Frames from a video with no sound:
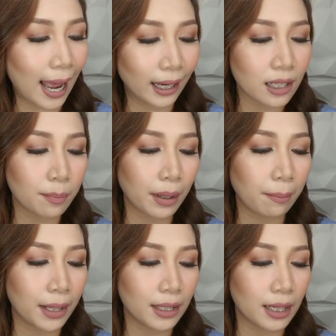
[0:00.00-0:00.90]
highest
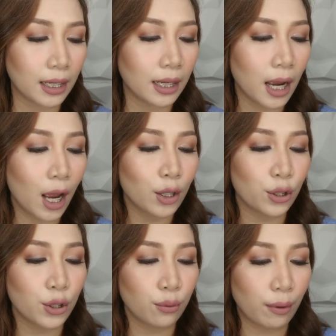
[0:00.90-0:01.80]
pigmented
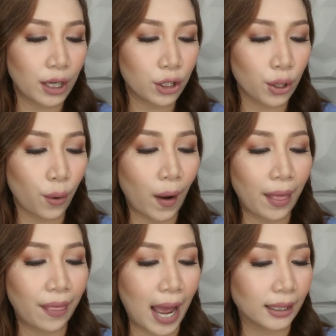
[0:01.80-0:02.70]
to ratio
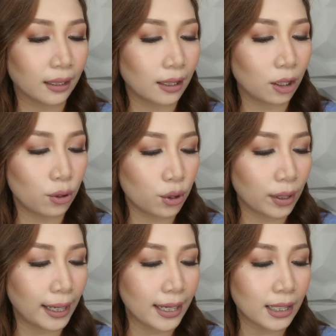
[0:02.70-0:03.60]
that
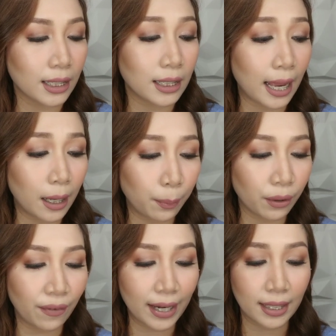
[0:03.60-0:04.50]
neutralizes and
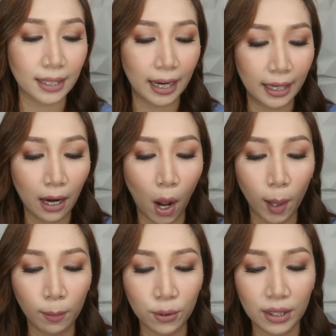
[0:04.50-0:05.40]
perfects skin
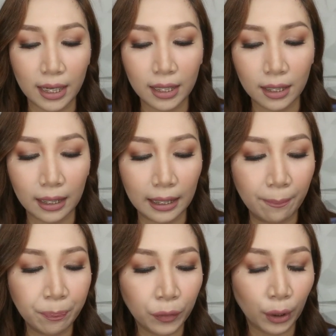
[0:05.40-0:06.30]
almost
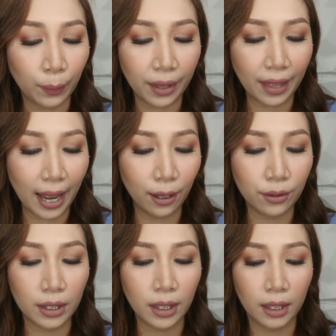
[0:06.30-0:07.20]
instantly
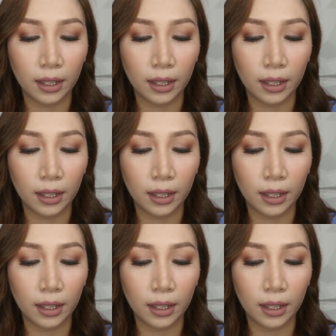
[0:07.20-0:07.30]
without